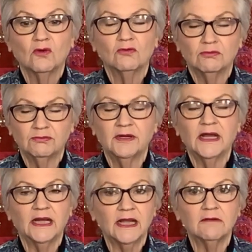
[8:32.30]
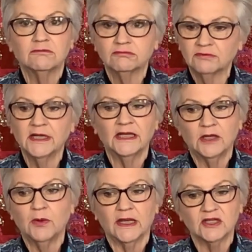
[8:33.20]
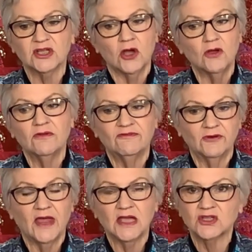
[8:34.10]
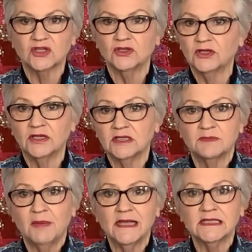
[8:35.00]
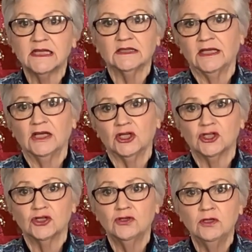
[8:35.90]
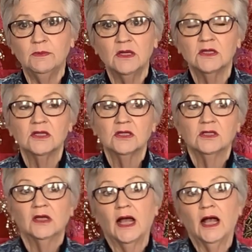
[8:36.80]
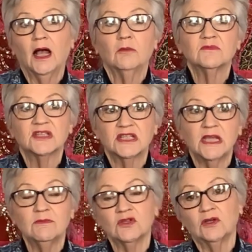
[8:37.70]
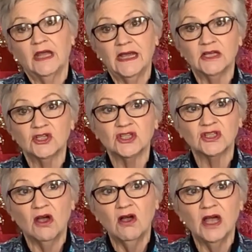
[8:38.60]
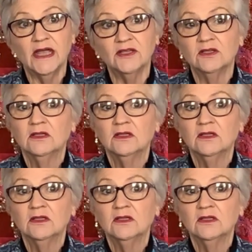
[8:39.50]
really, really quick sew for that skirt. It's basically a tube, seams on each side,